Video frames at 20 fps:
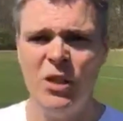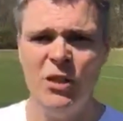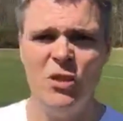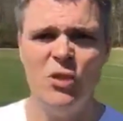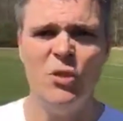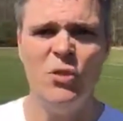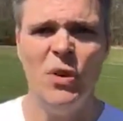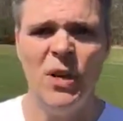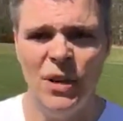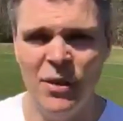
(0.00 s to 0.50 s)

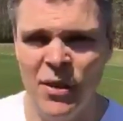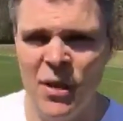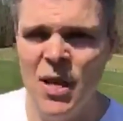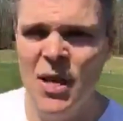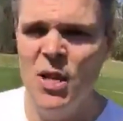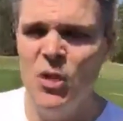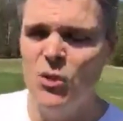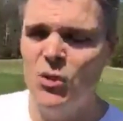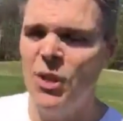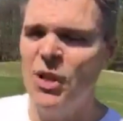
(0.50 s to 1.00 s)
strength.
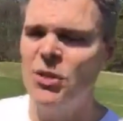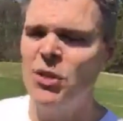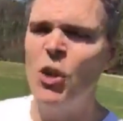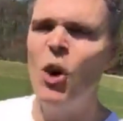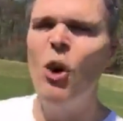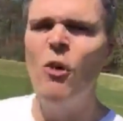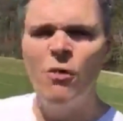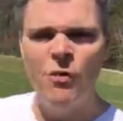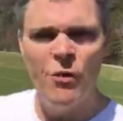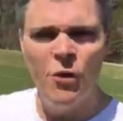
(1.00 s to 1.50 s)
So that's an
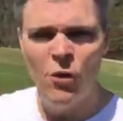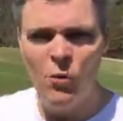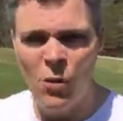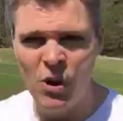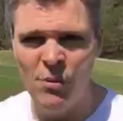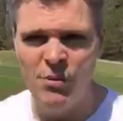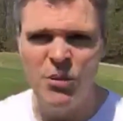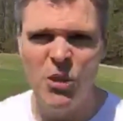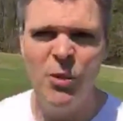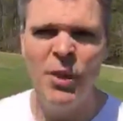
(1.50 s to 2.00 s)
overview of what
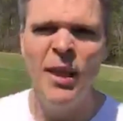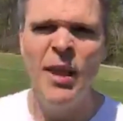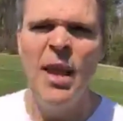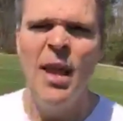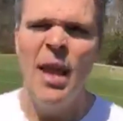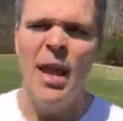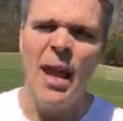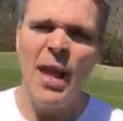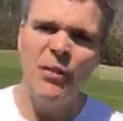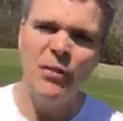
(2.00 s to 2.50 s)
I'm doing.
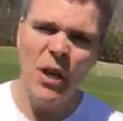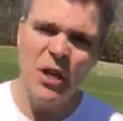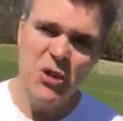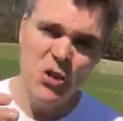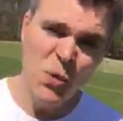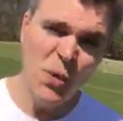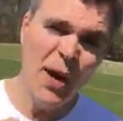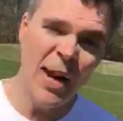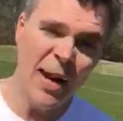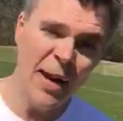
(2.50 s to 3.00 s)
As I
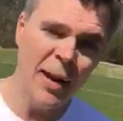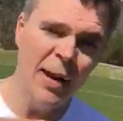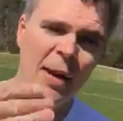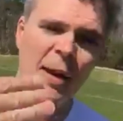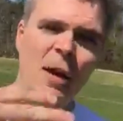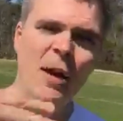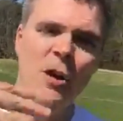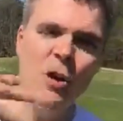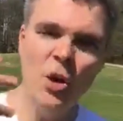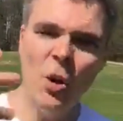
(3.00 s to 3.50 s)
train
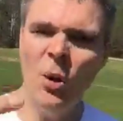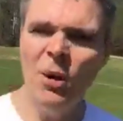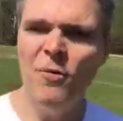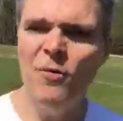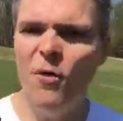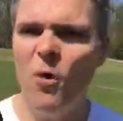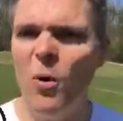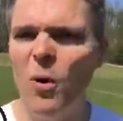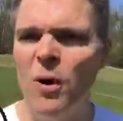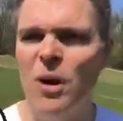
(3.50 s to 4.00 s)
going
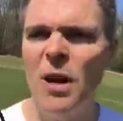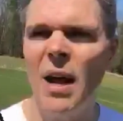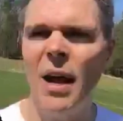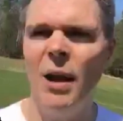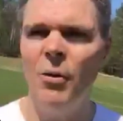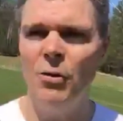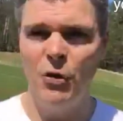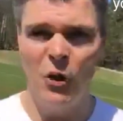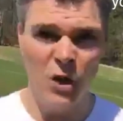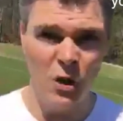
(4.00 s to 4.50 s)
forward,
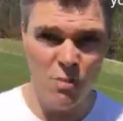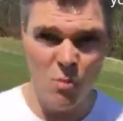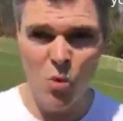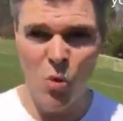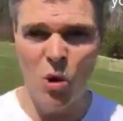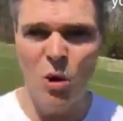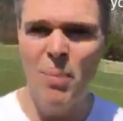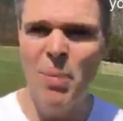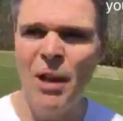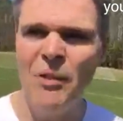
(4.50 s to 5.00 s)
I'll talk
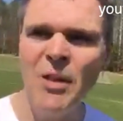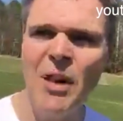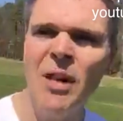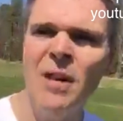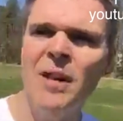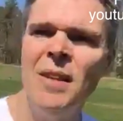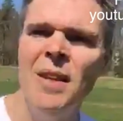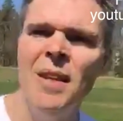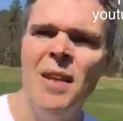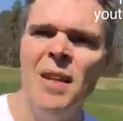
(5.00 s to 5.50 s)
more about
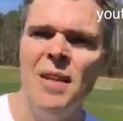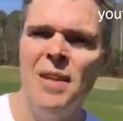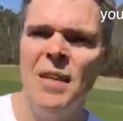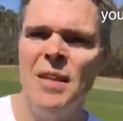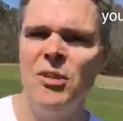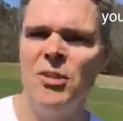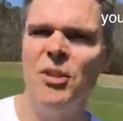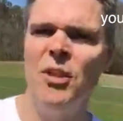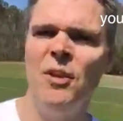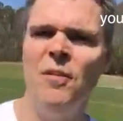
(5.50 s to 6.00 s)

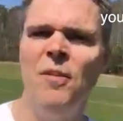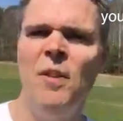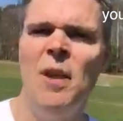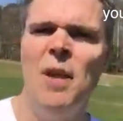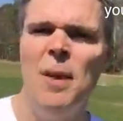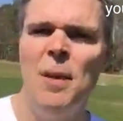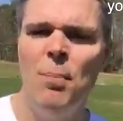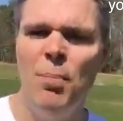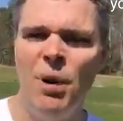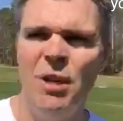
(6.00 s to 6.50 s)
that stuff,
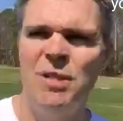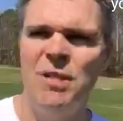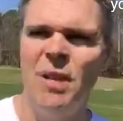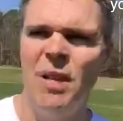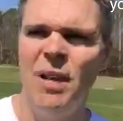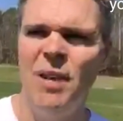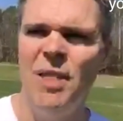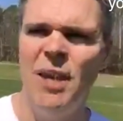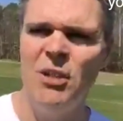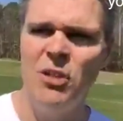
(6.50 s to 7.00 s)
but
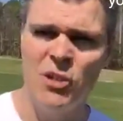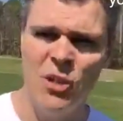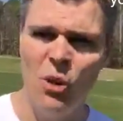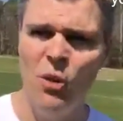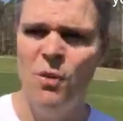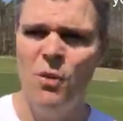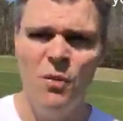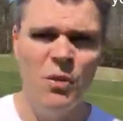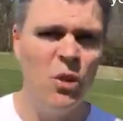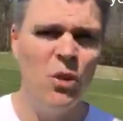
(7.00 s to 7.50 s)
that's an
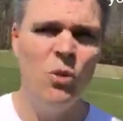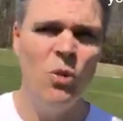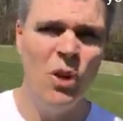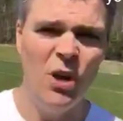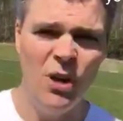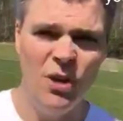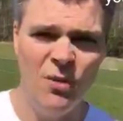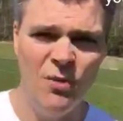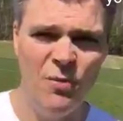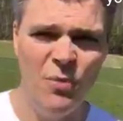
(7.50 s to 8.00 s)
overview
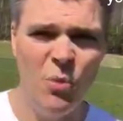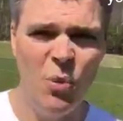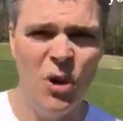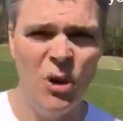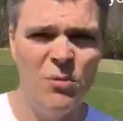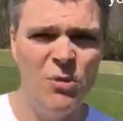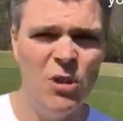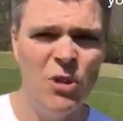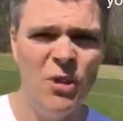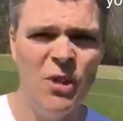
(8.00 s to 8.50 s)
of what
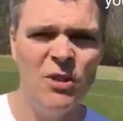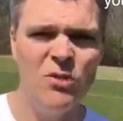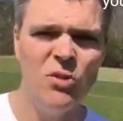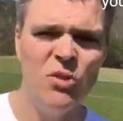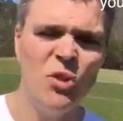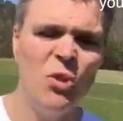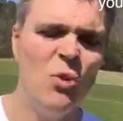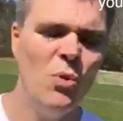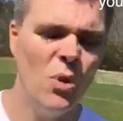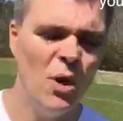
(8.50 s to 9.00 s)
I'm doing.
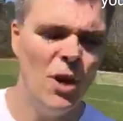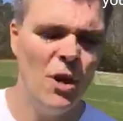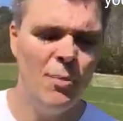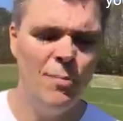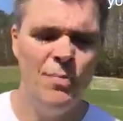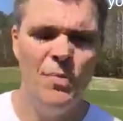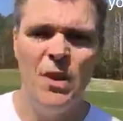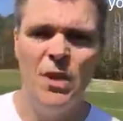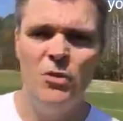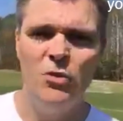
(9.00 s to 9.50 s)
So
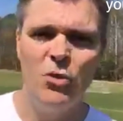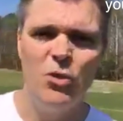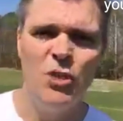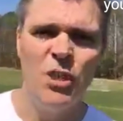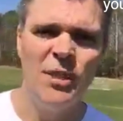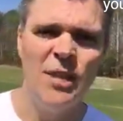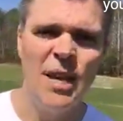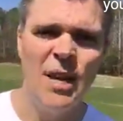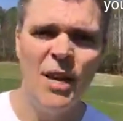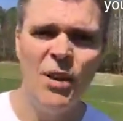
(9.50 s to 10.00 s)

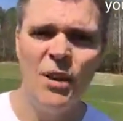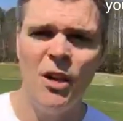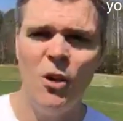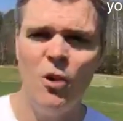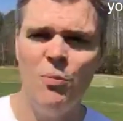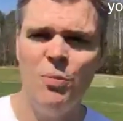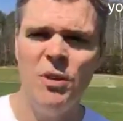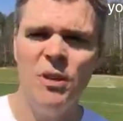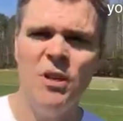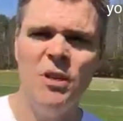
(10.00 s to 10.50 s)
check that out, and I
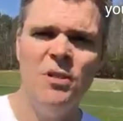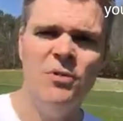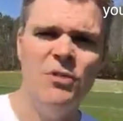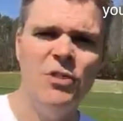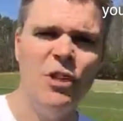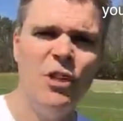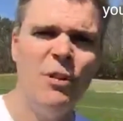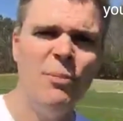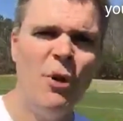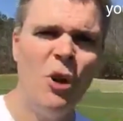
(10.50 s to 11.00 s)
hope to
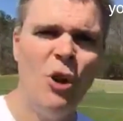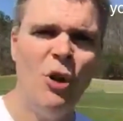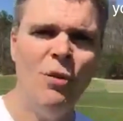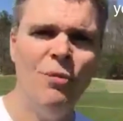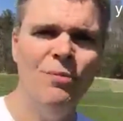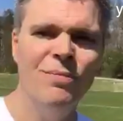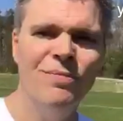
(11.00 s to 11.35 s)
see you tomorrow.